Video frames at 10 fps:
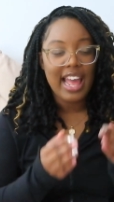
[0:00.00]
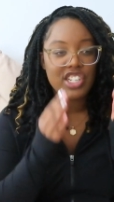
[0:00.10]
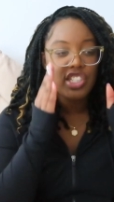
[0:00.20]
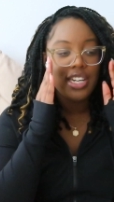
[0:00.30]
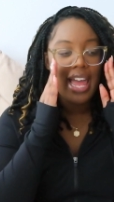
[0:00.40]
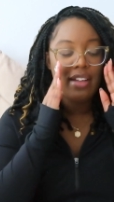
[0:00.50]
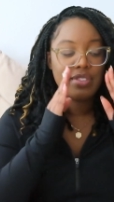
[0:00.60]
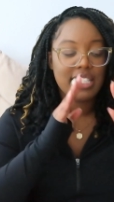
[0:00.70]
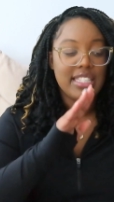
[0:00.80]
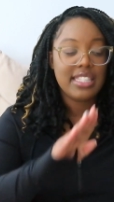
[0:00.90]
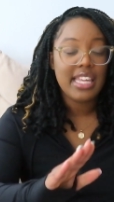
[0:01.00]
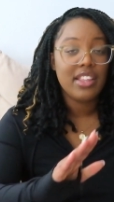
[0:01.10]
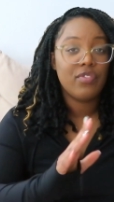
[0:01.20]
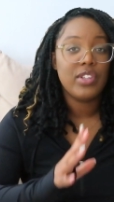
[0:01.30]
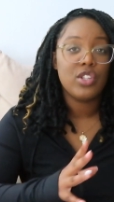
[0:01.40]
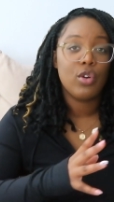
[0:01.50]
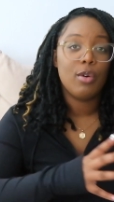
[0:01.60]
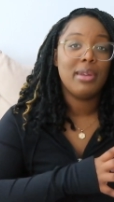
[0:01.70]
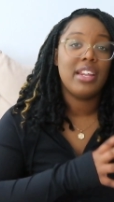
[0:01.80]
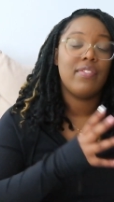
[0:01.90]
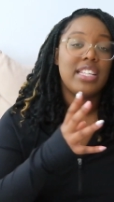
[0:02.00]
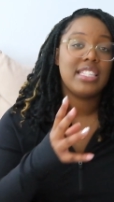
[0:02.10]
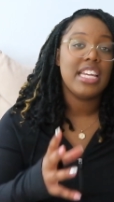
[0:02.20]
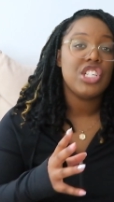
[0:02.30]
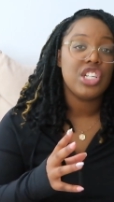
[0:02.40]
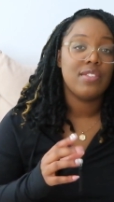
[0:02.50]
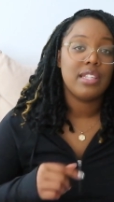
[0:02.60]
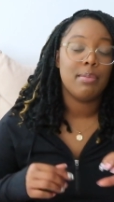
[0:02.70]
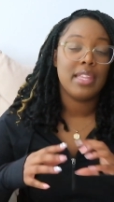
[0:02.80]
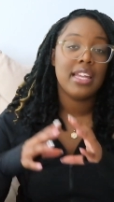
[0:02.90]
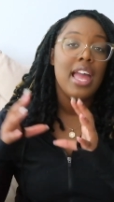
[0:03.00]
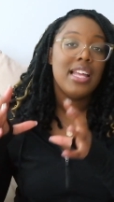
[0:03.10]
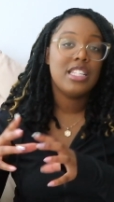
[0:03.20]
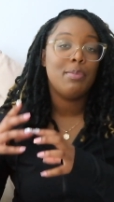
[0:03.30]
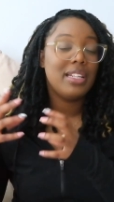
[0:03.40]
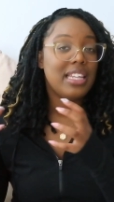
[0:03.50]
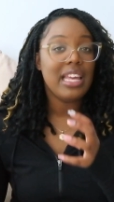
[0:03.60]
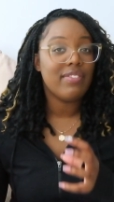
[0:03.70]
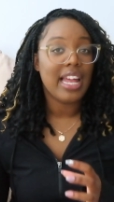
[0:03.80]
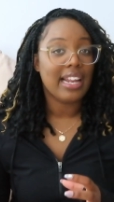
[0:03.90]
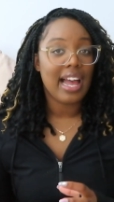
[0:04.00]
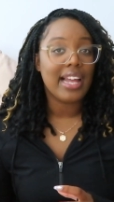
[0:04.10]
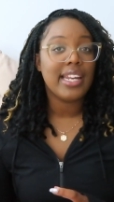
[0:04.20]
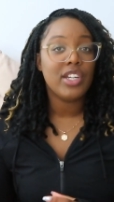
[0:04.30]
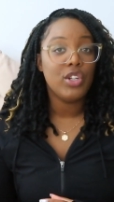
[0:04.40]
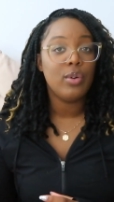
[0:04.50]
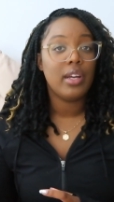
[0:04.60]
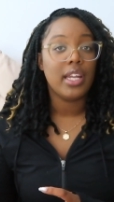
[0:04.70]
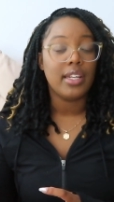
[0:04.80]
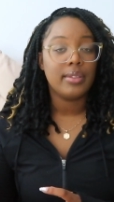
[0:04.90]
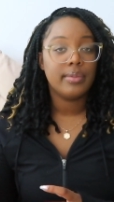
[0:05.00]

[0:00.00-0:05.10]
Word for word: I shouldn't have to see the physical manifestation of something to believe that God can do it.